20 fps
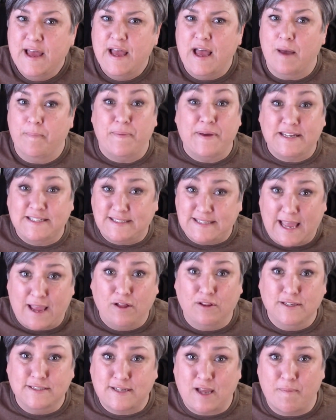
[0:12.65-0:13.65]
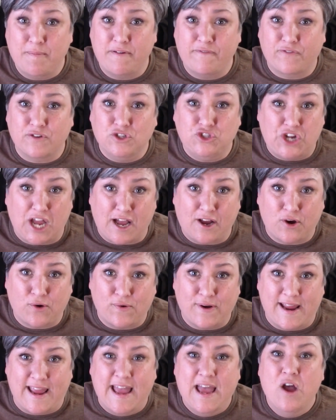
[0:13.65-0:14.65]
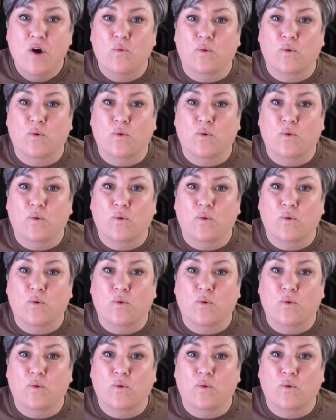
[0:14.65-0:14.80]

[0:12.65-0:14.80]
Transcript: A big sale is coming for Jackery.